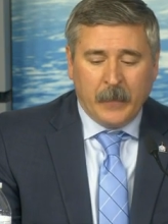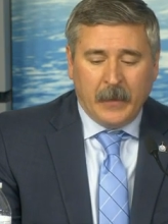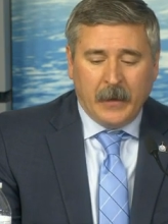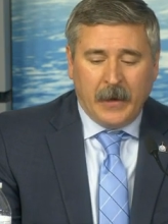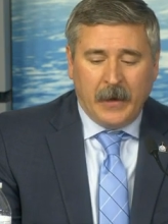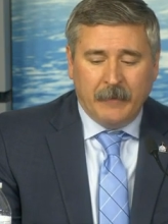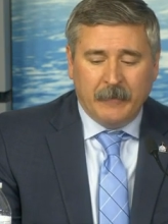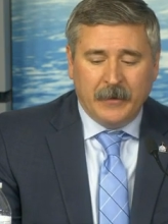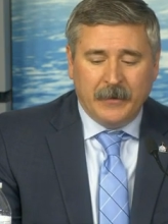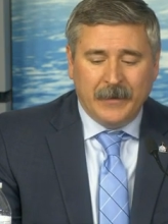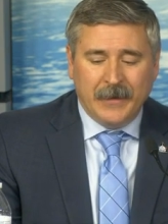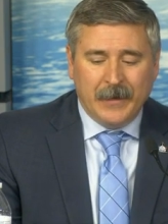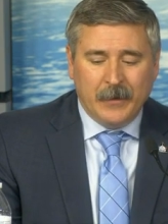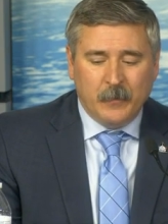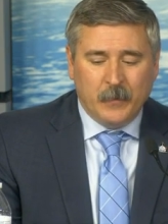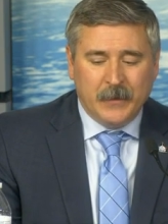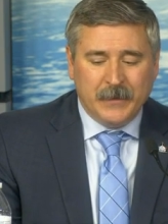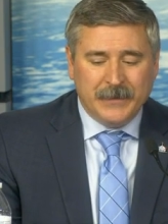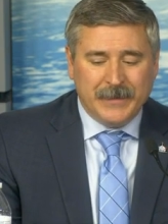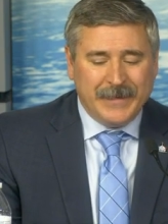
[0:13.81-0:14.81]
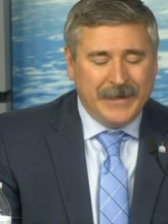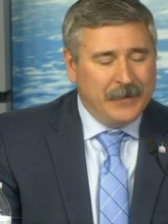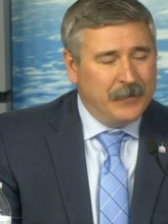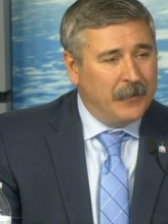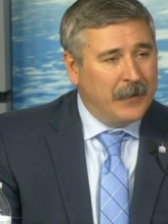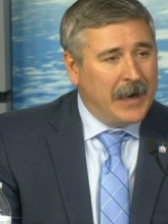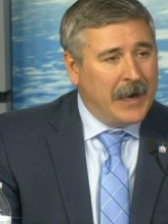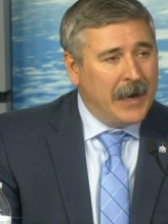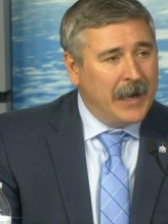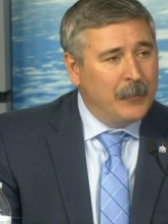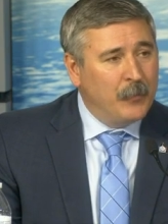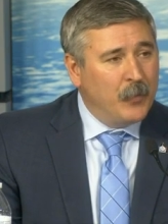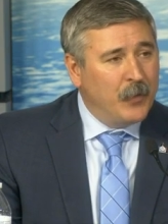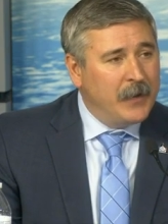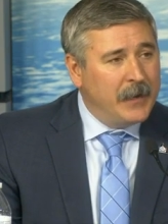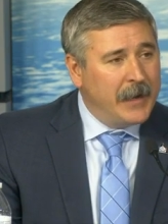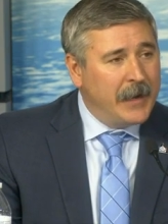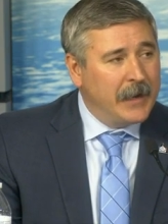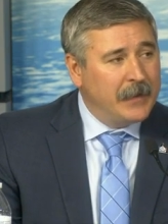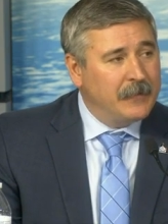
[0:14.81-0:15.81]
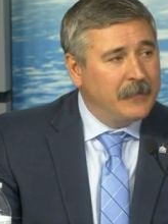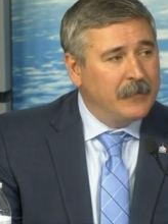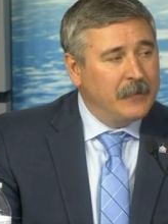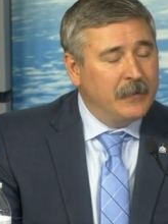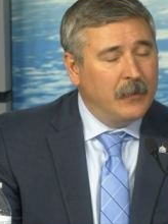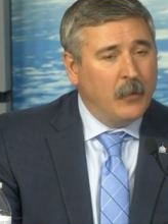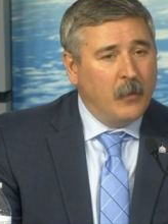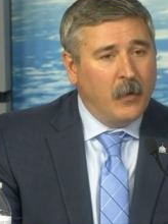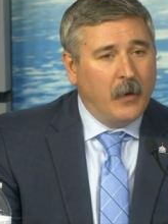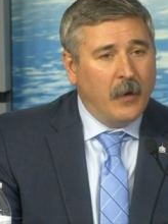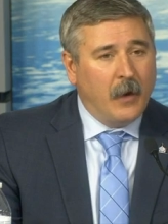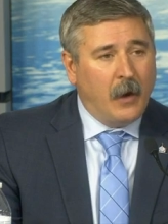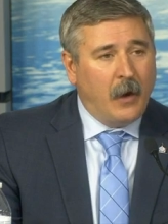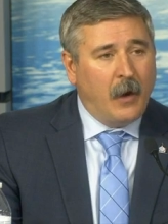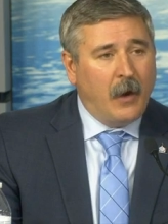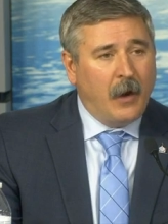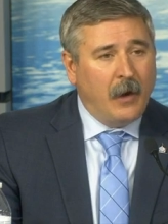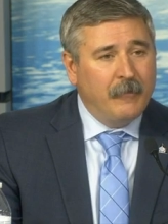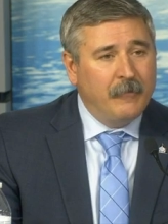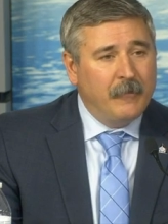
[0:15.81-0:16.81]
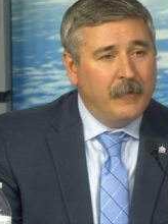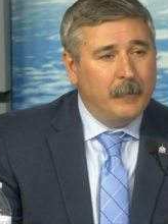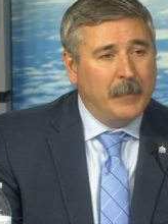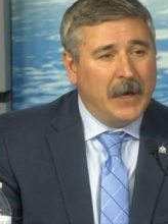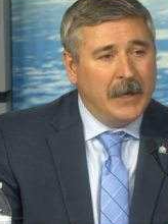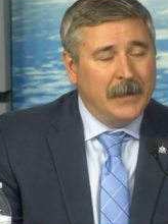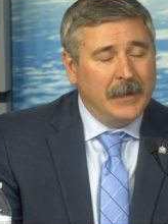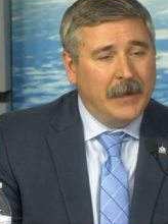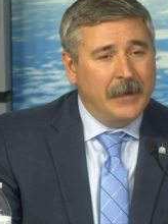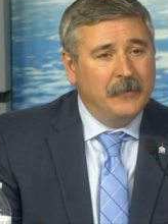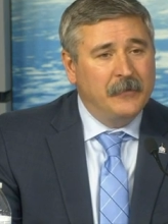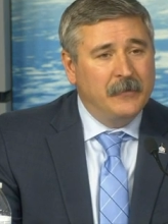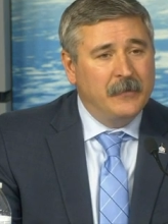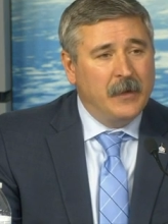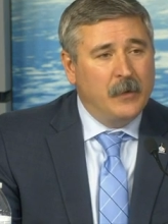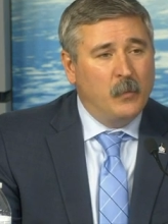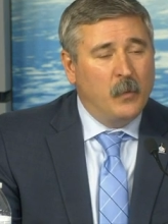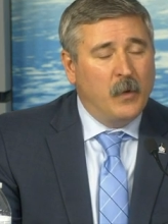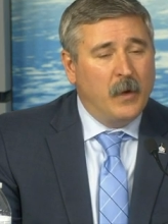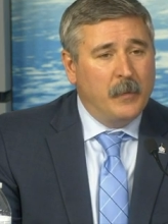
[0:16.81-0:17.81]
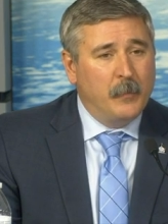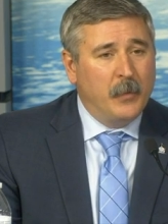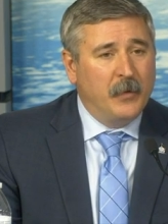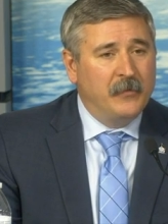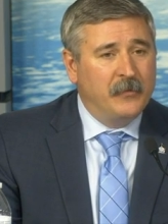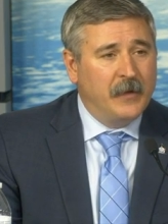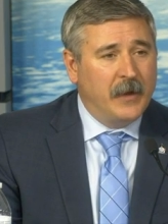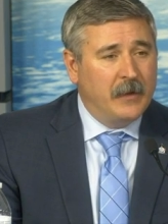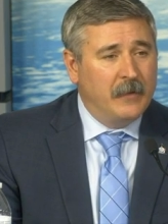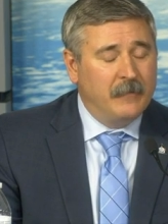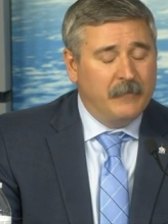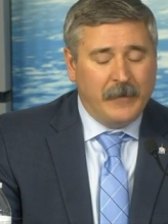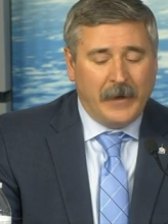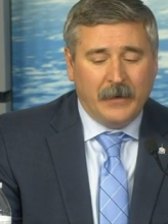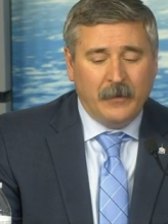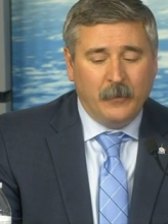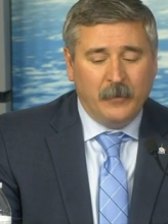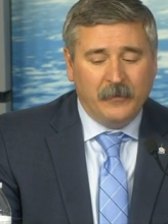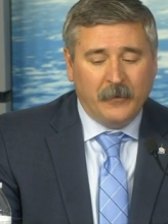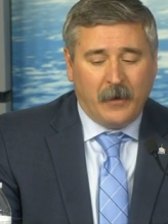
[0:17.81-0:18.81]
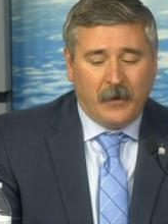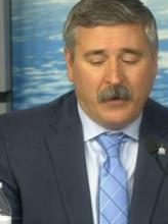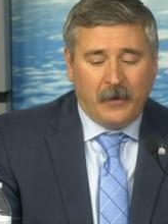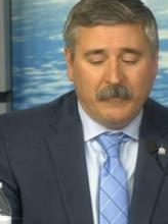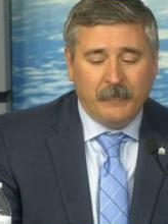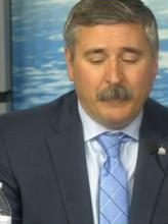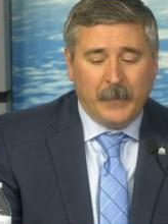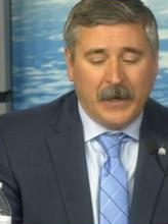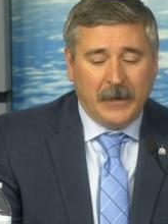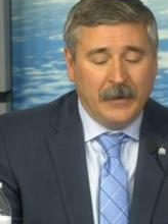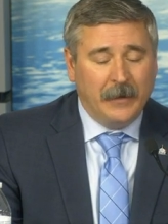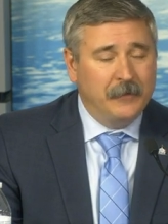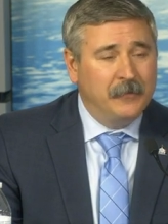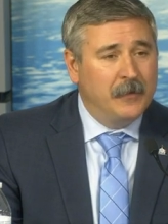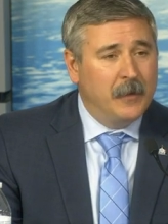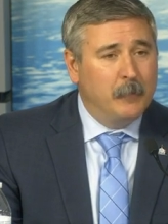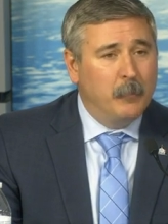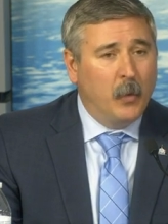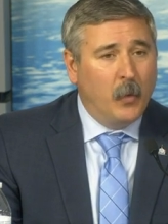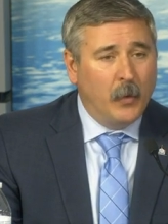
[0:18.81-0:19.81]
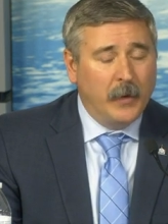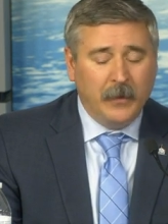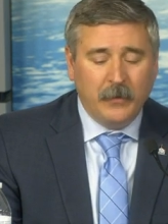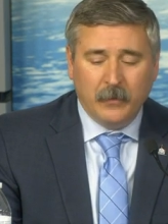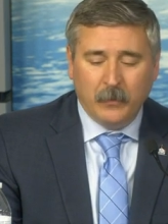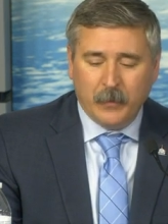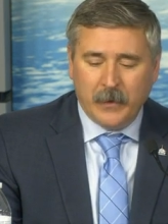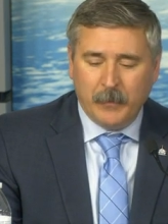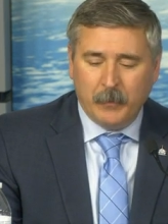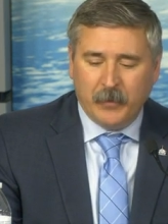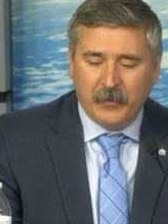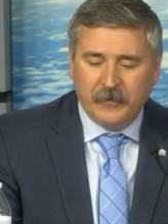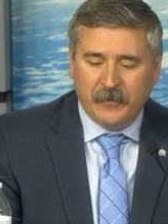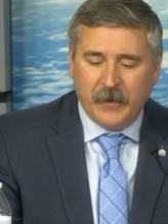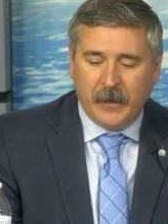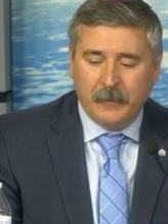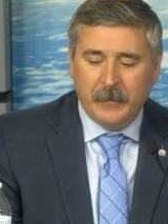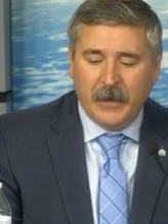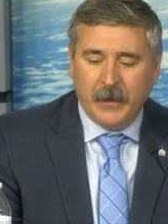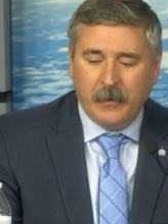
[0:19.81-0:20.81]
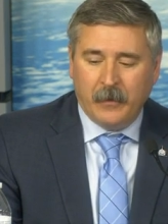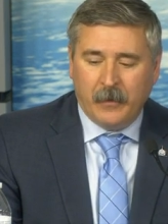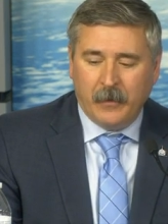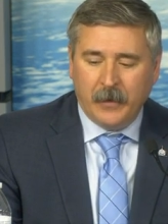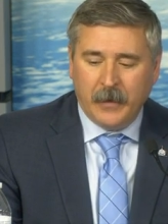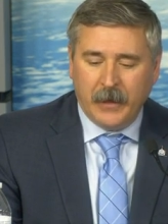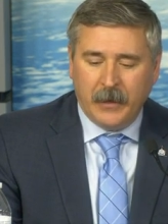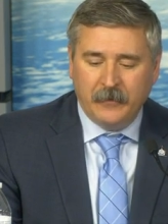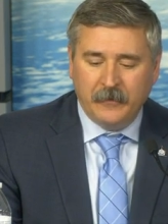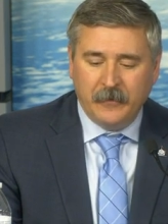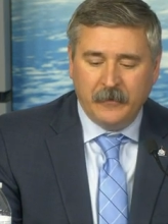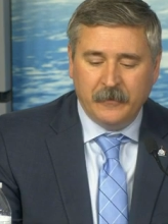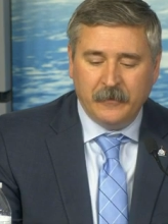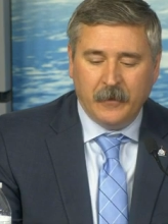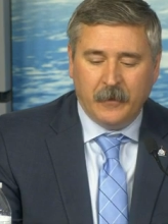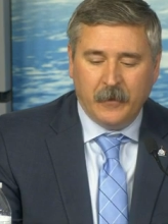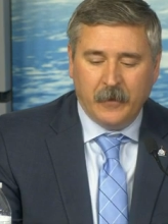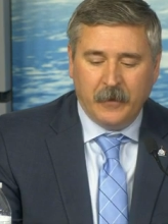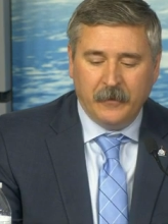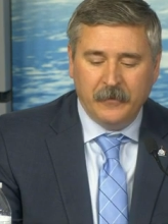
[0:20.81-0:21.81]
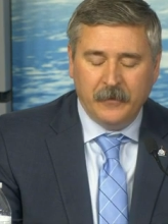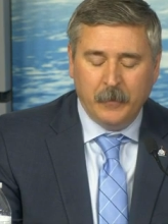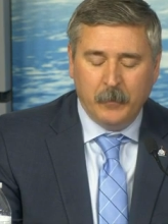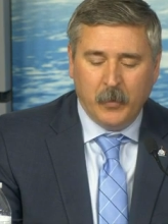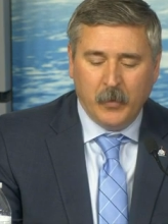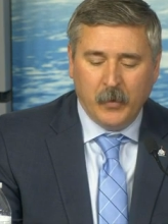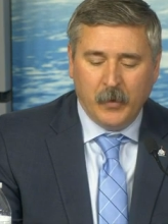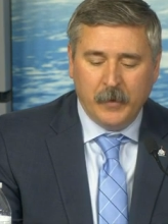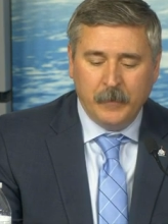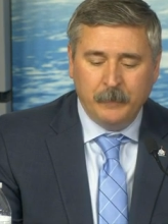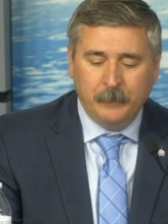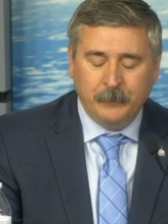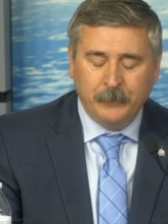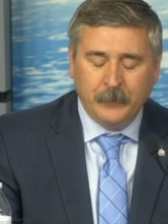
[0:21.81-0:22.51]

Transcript: Everything was either on predict or off by less than 1%. In fact, it was off by less than 0.3% in all cases across the board.